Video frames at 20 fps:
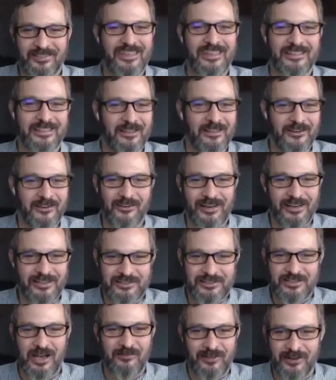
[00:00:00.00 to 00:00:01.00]
think the greatest
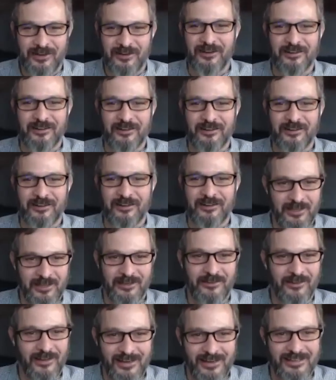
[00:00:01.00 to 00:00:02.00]
job on earth is to be a
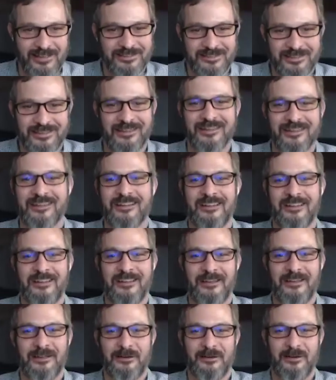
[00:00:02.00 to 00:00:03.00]
great engineer.
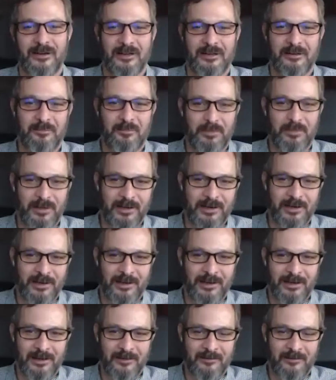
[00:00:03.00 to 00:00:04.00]
Right. But
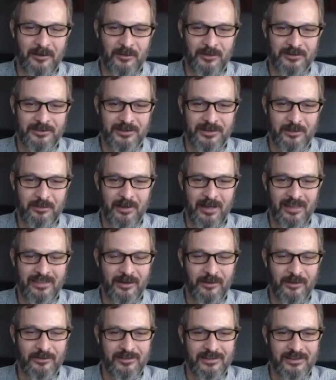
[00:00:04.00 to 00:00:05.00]
it wasn't the path
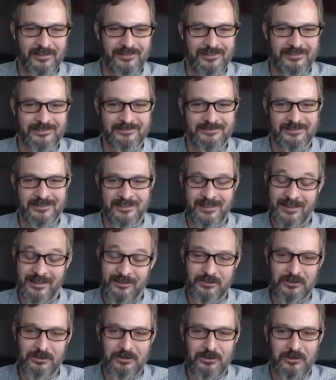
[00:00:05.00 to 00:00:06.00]
I was given. And that's
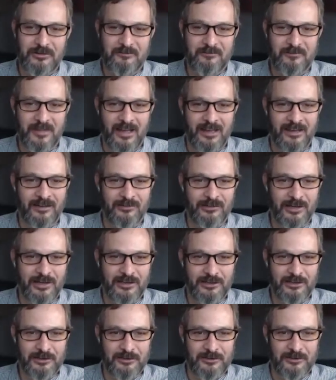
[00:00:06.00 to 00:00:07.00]
cool. I love what I
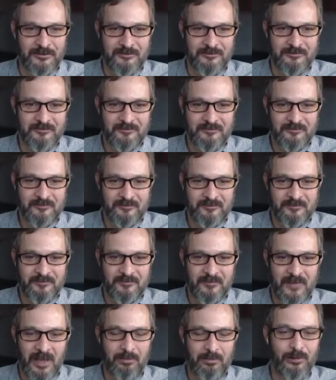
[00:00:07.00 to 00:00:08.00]
do.
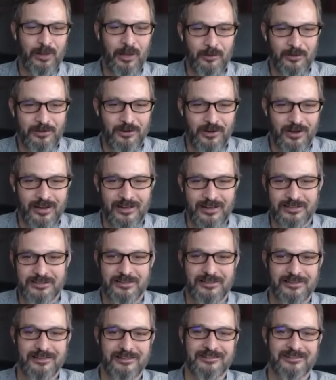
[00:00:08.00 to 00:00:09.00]
I play with great
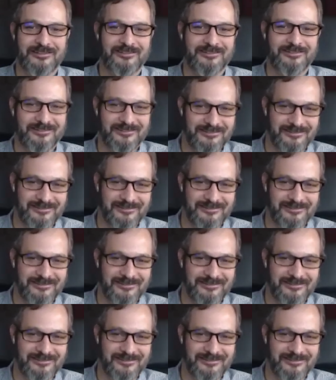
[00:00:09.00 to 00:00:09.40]
engineers.